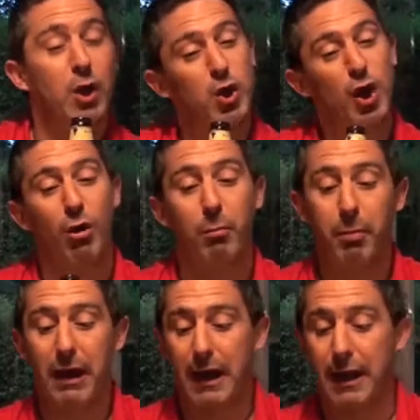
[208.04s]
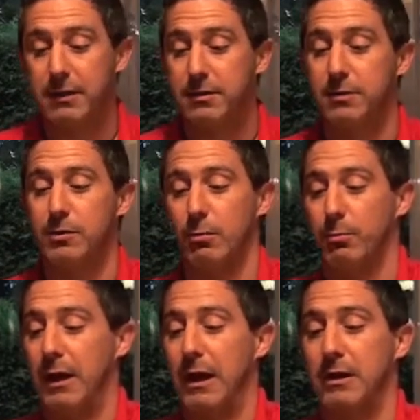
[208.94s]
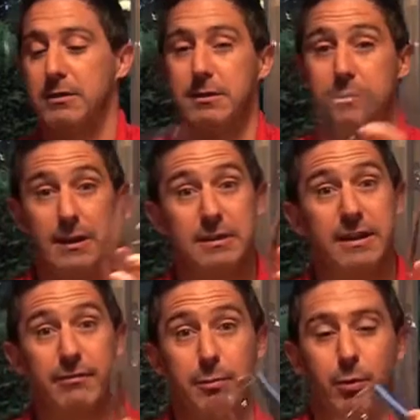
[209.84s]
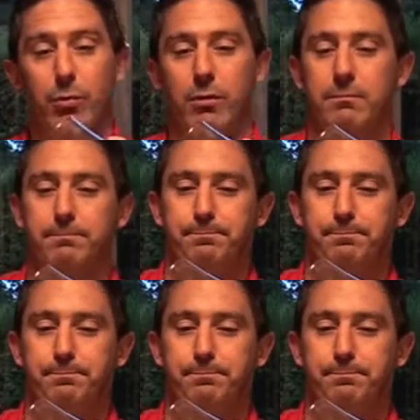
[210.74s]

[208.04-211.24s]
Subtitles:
not bad, not bad. Let's give it a pour.